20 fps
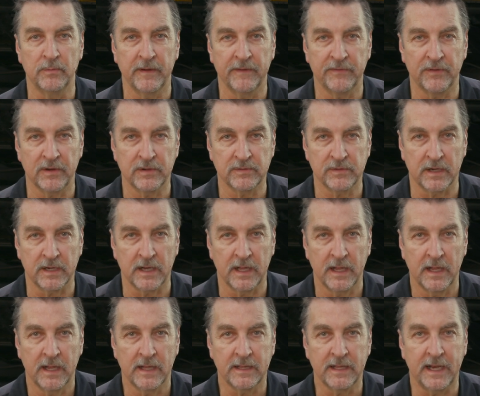refrigerant,
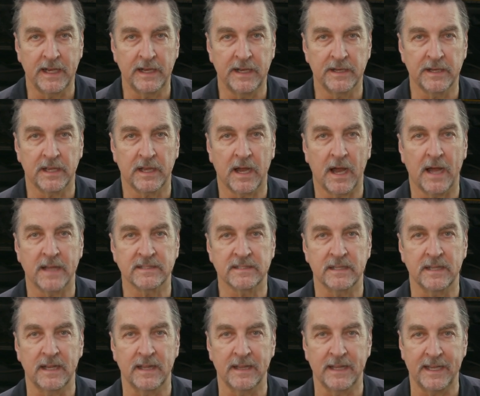leading to
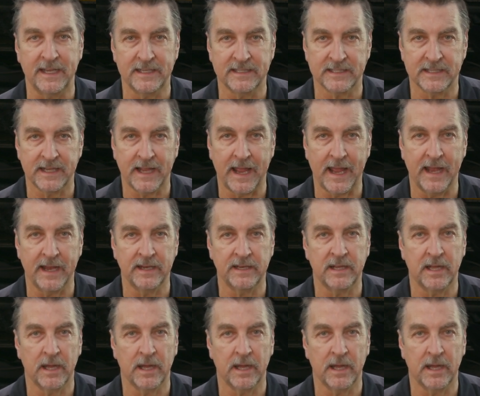costly leaks and